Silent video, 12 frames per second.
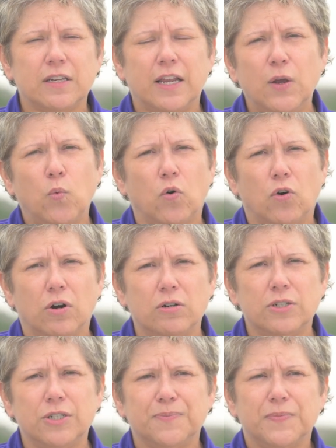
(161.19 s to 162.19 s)
any
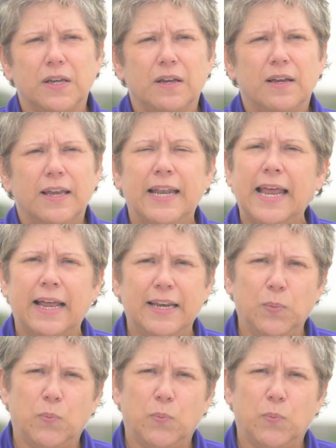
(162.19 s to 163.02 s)
wars, in any